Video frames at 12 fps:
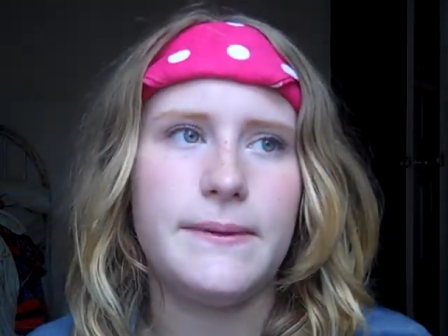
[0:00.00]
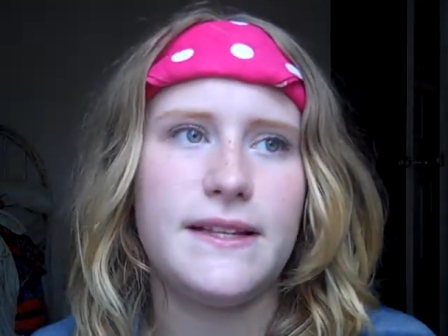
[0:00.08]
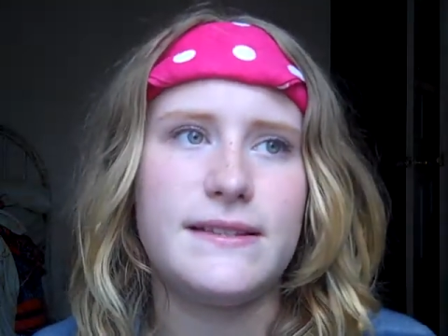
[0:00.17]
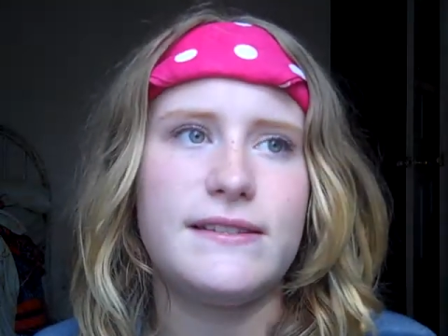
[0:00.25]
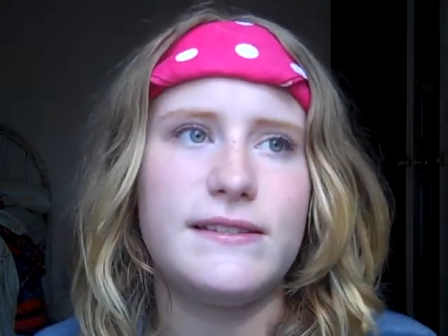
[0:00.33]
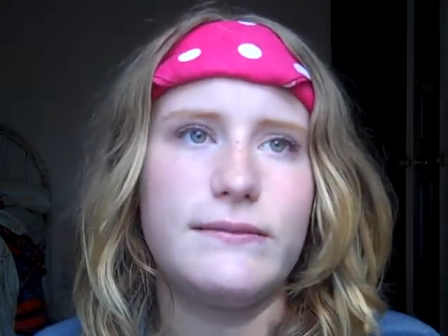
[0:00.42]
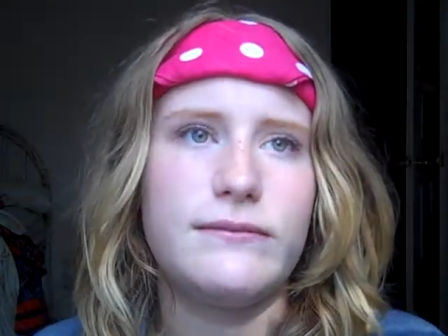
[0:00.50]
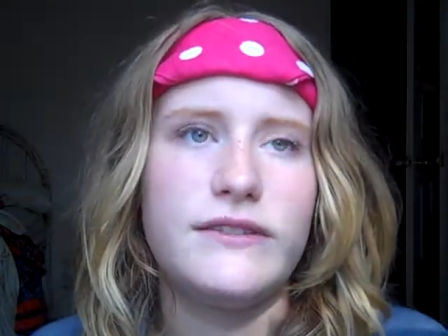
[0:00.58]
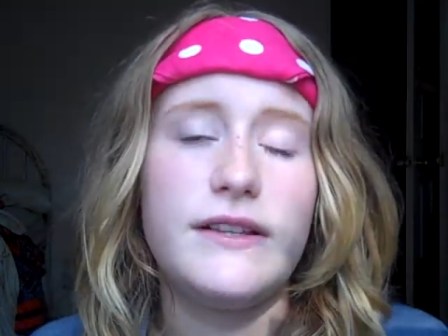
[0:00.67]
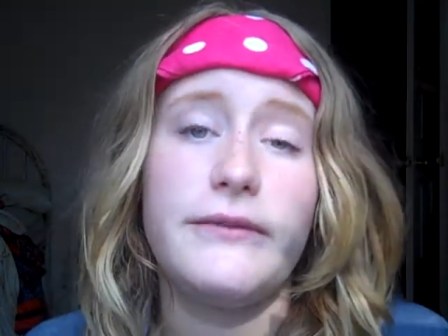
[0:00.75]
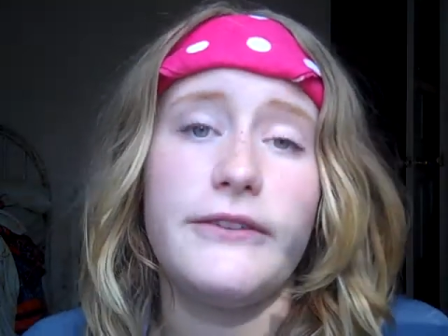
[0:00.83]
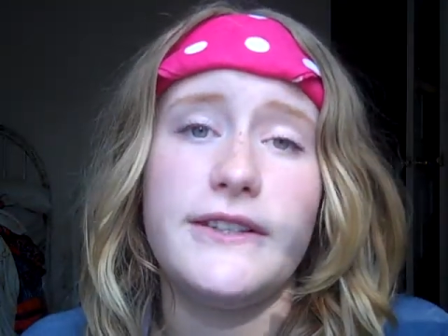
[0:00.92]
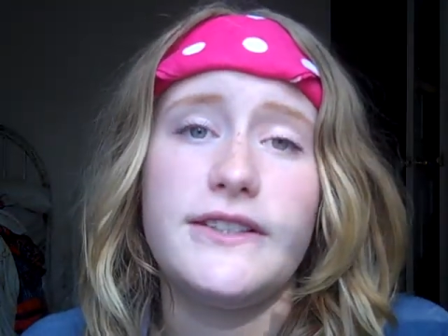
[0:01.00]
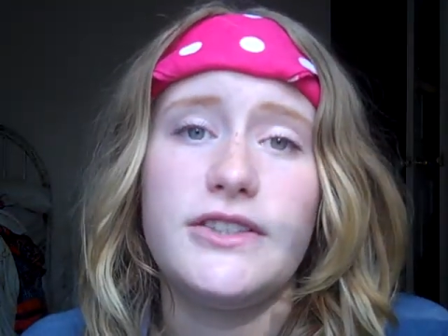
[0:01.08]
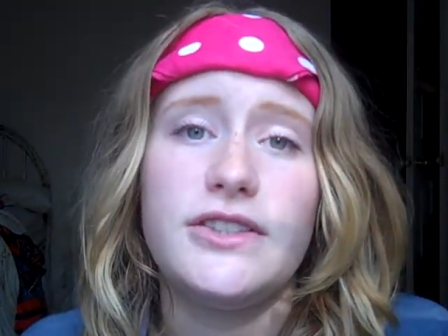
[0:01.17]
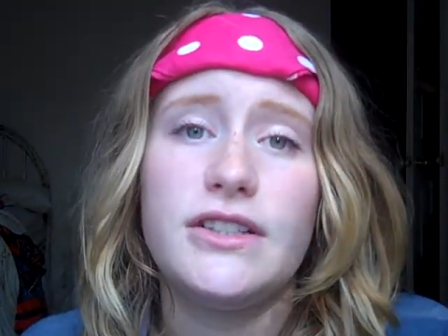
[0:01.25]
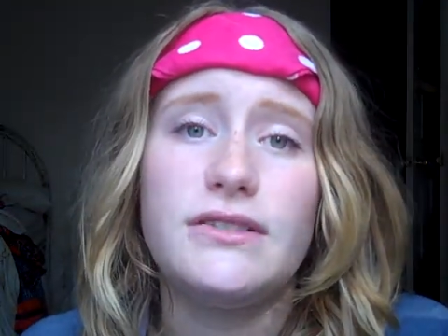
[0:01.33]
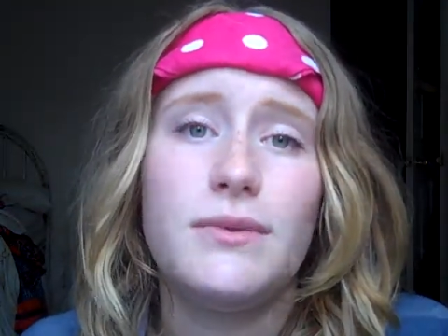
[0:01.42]
because some of
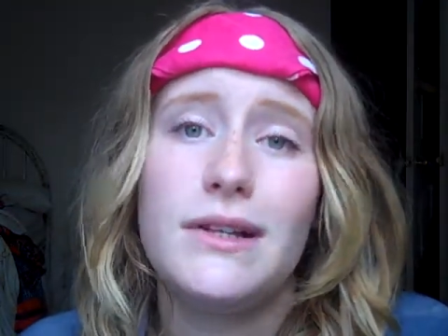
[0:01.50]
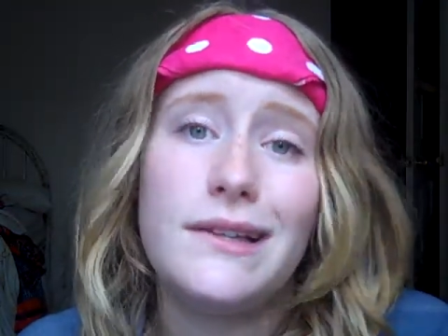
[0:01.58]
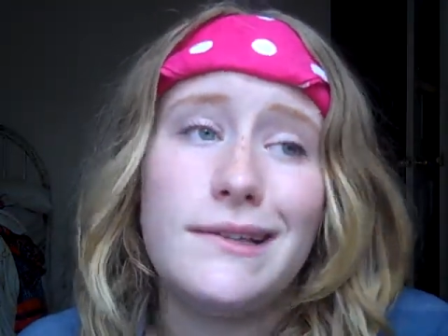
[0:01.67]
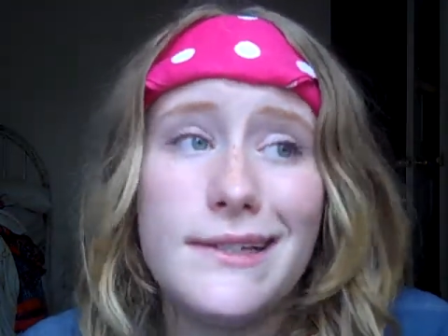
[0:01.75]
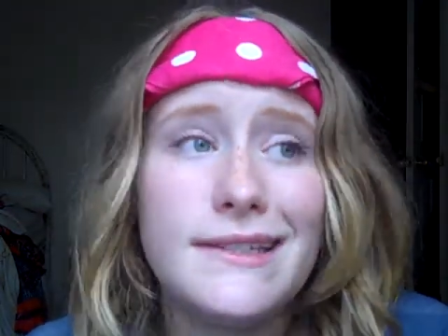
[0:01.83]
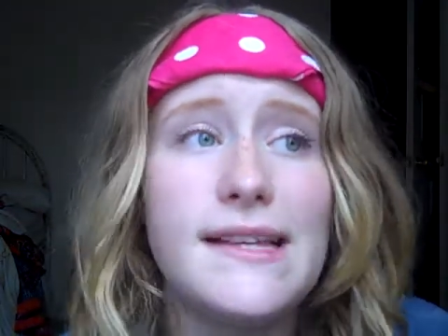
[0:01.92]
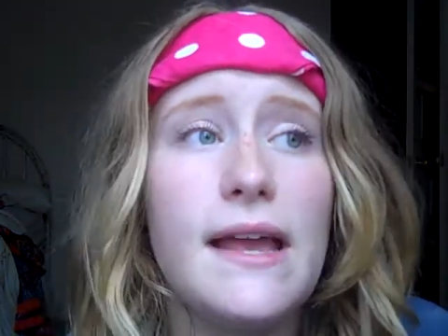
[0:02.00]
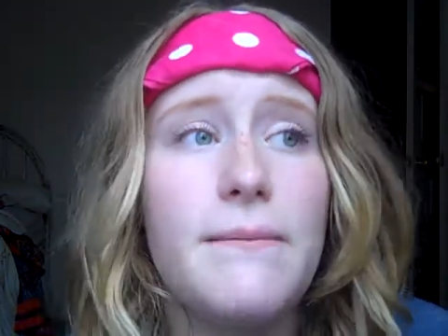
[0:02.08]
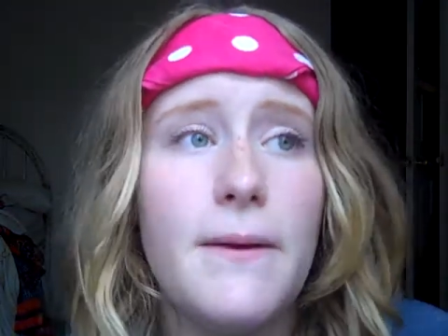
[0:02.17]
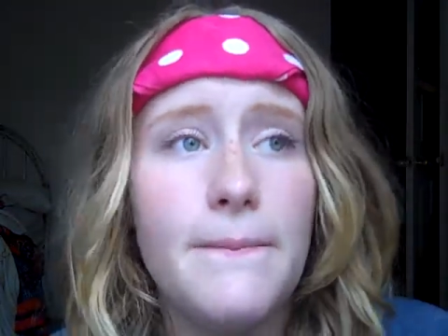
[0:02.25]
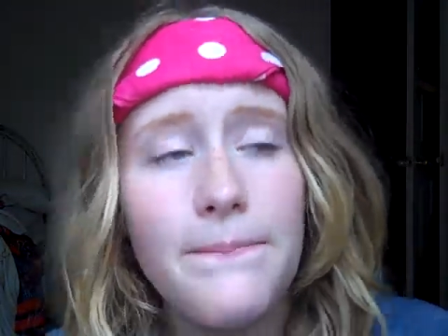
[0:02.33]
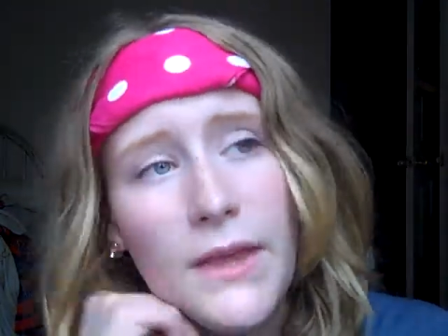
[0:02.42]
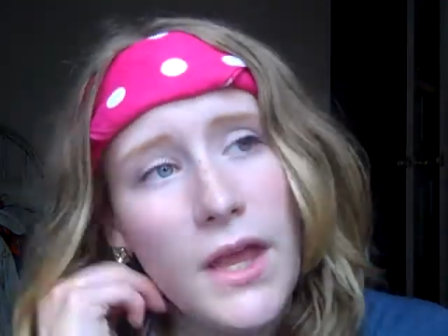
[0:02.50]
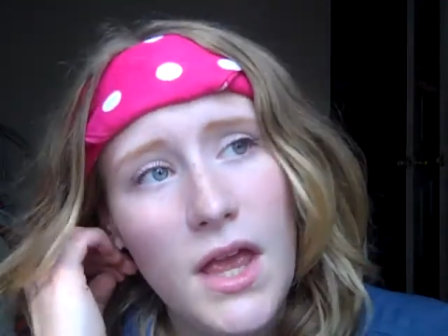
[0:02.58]
us just want a little excitement.